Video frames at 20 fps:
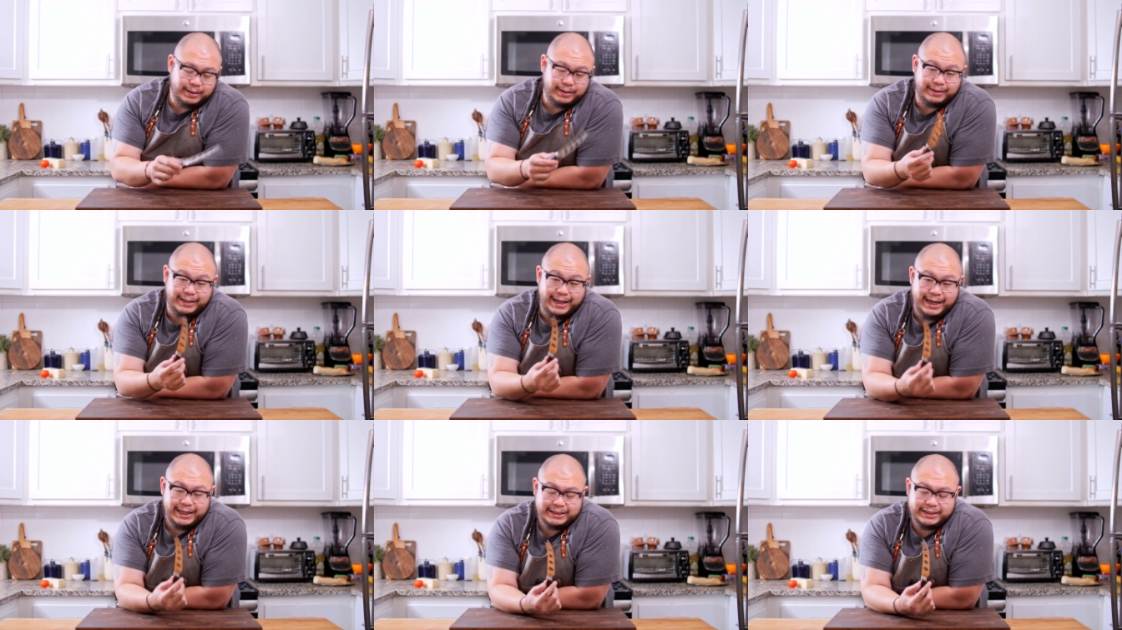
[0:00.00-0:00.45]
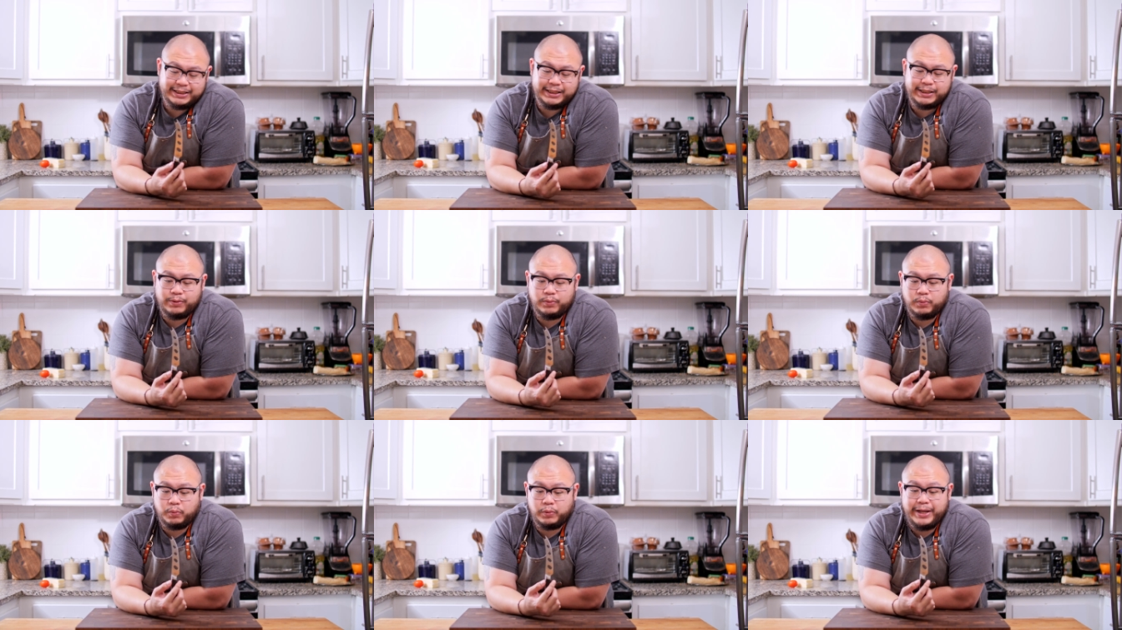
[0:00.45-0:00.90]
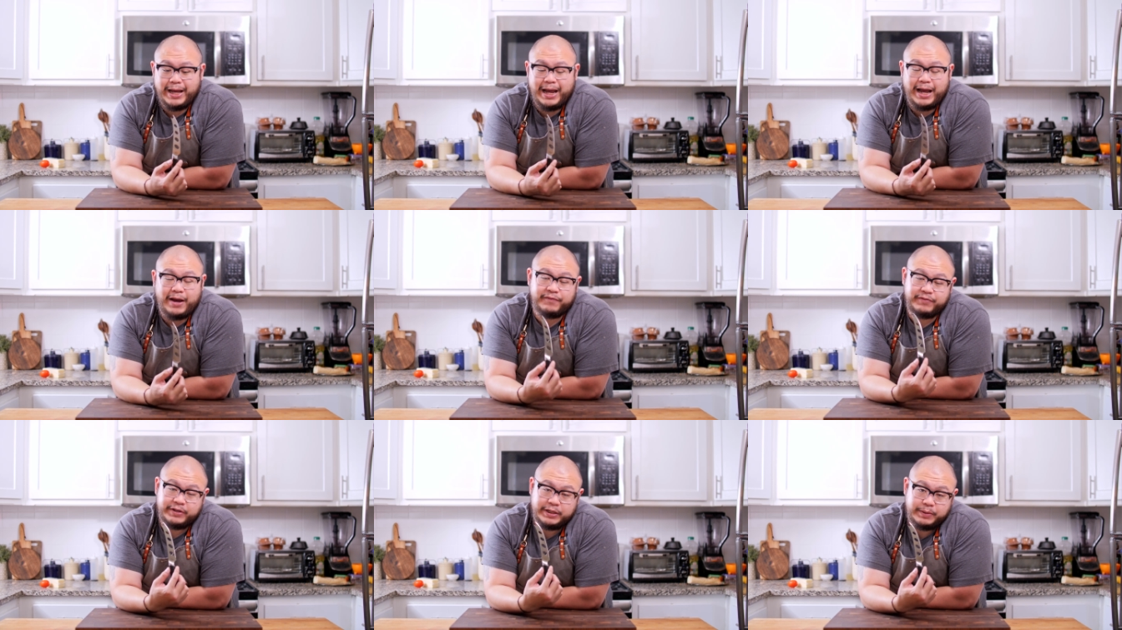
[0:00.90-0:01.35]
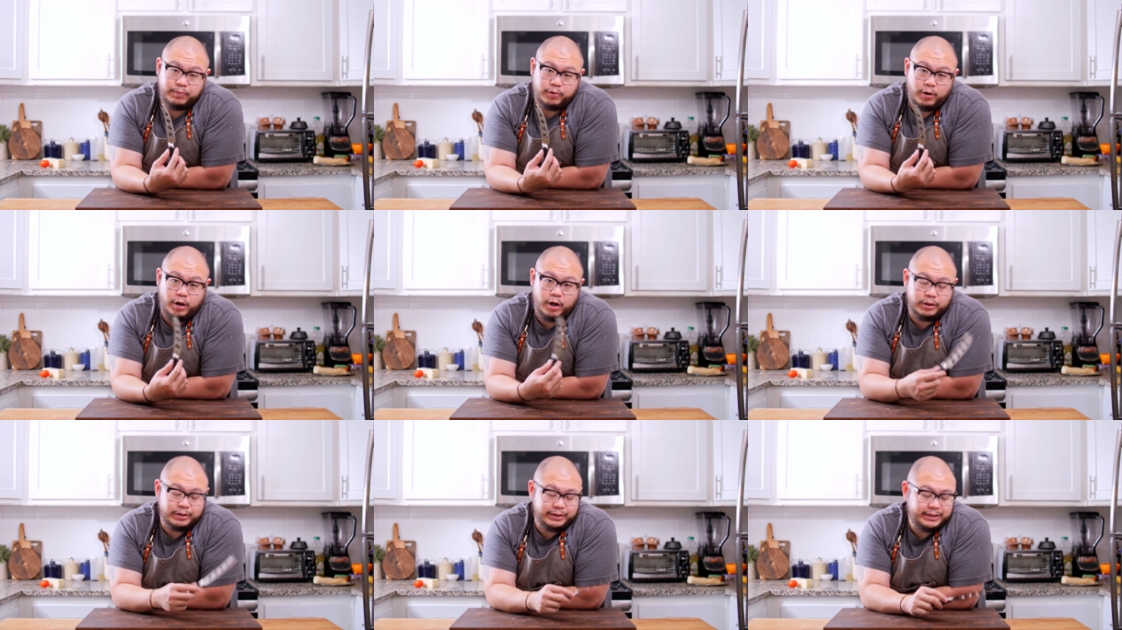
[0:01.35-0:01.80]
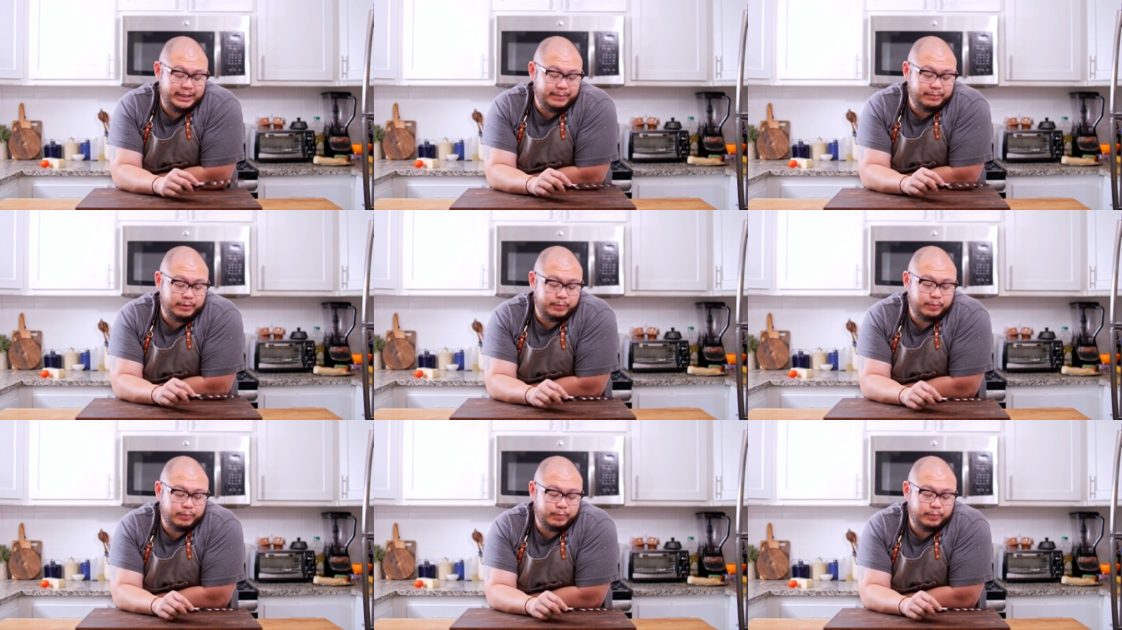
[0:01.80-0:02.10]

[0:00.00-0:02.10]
Lastly, we have the prong tip.